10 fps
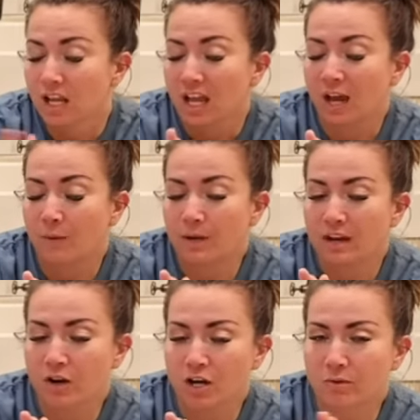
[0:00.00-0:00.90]
And we
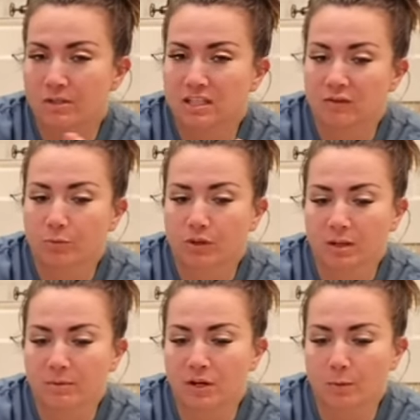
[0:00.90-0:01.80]
have already received
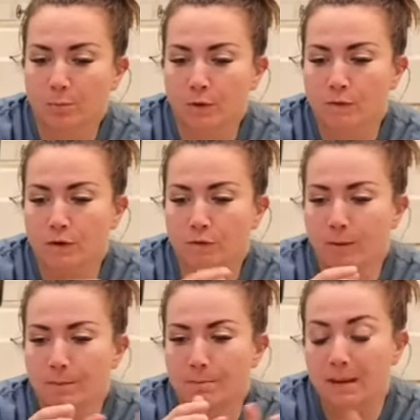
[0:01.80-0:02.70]
preliminary approval
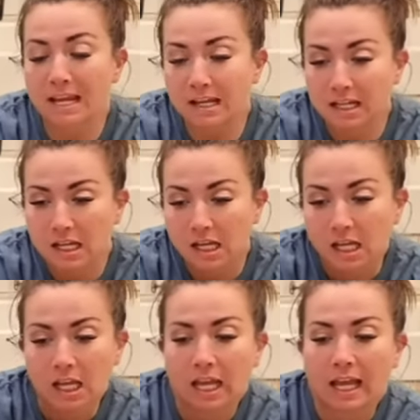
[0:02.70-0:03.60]
from the bank.
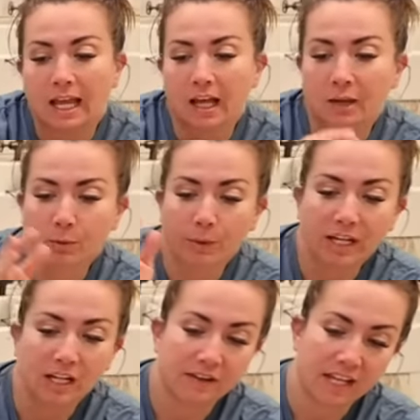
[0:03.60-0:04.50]
And we're
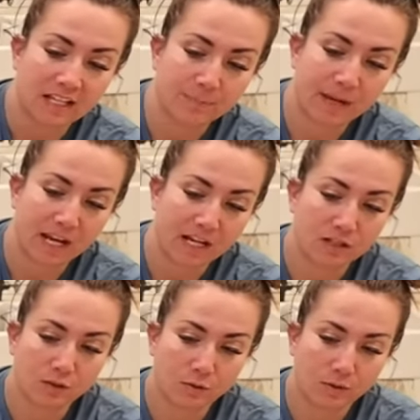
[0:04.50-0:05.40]
waiting on the SBA
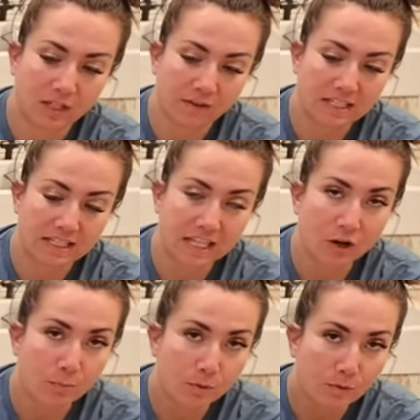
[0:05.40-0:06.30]
to give us
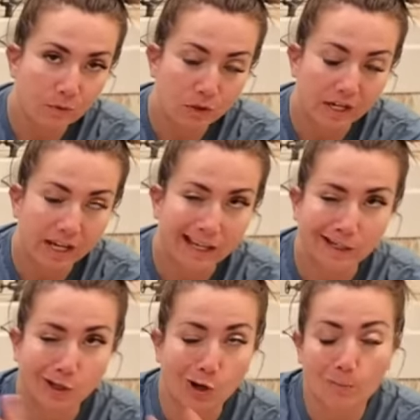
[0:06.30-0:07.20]
their approval
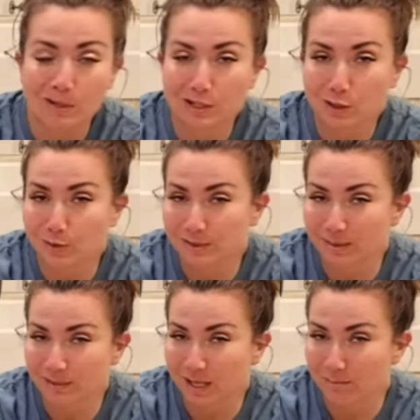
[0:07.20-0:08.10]
and hoping to close
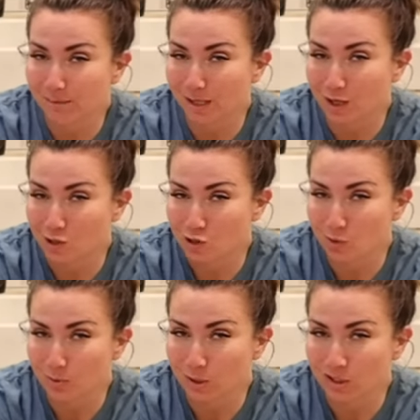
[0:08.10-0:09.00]
sometime
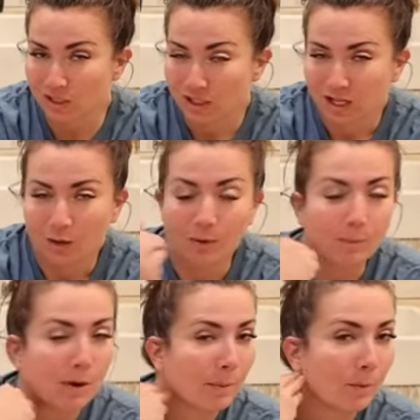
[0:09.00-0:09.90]
mid-October. We
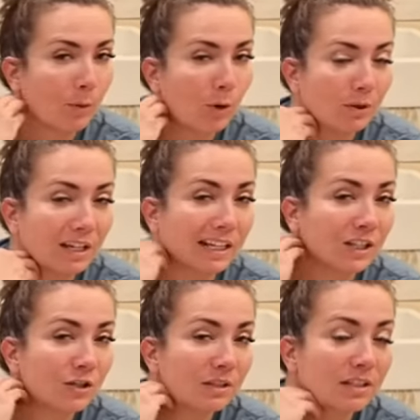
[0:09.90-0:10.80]
probably won't get
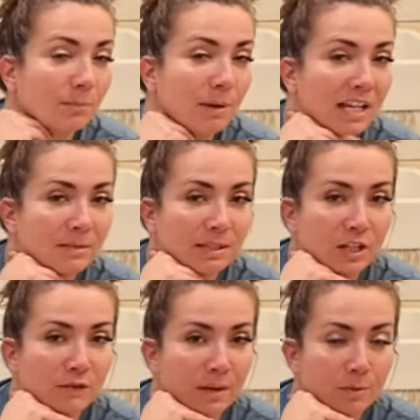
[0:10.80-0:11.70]
into it till possibly
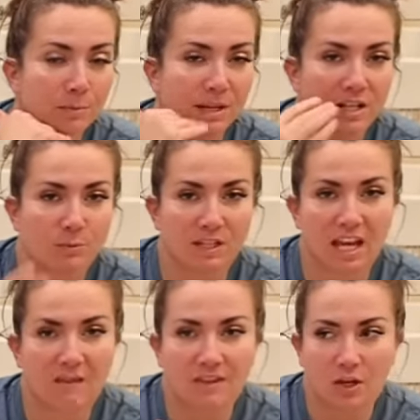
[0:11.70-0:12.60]
November because we
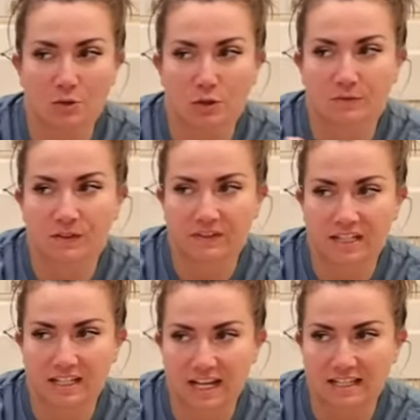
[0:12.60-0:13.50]
gave the owners
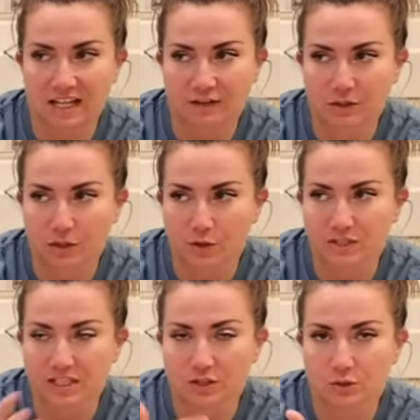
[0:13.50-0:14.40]
15 days after
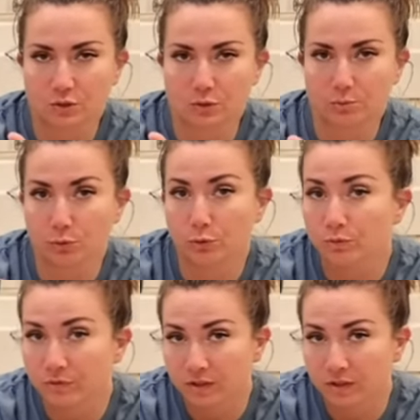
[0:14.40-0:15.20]
closing to move